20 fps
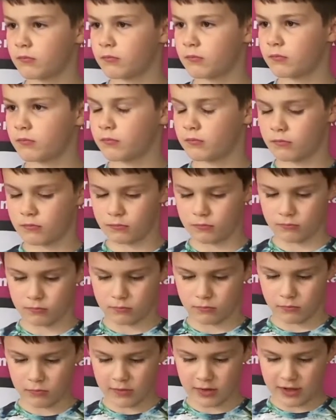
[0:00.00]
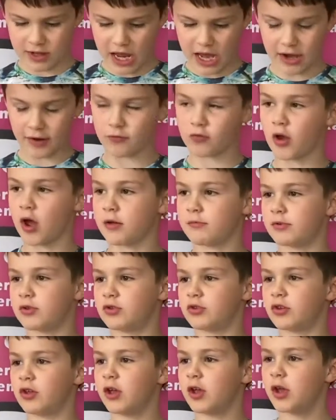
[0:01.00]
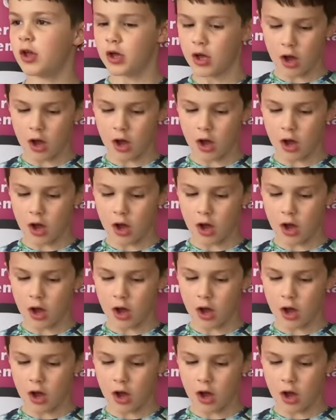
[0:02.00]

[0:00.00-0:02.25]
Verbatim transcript: Ten of Diamonds. Ten of Diamonds. Yeah.